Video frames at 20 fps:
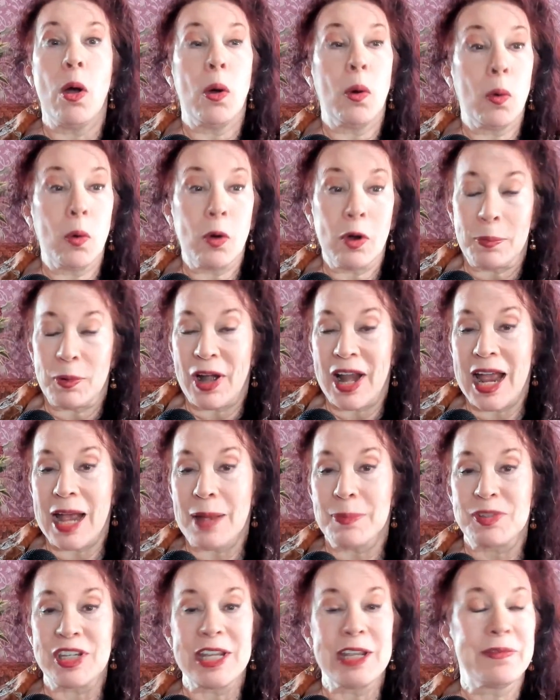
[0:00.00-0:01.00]
or
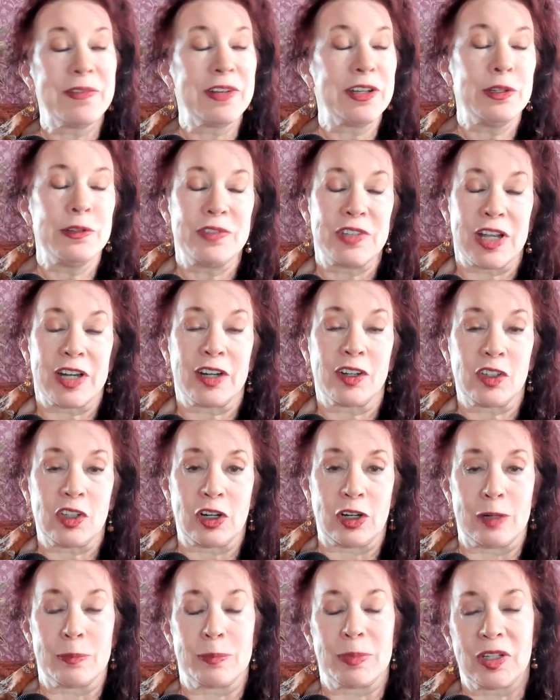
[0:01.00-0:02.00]
perhaps even you've done a
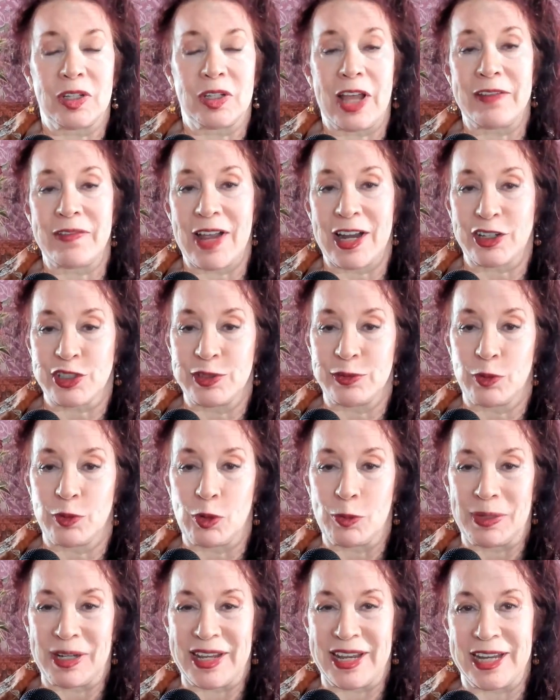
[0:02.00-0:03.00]
LARP, live action
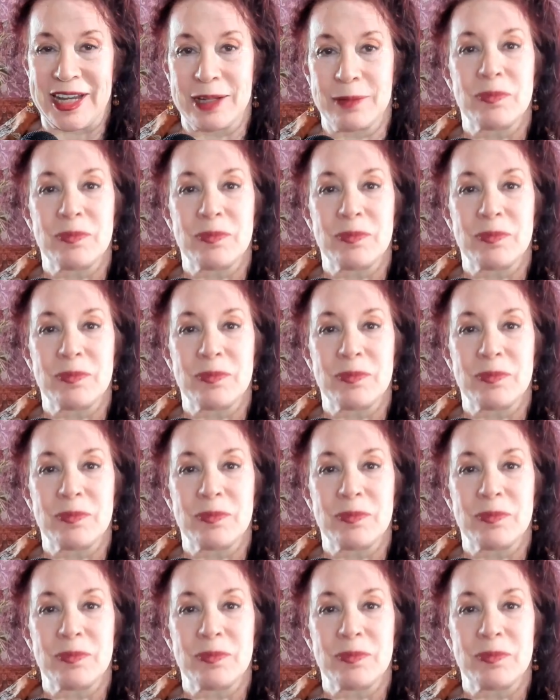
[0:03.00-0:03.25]
role-playing.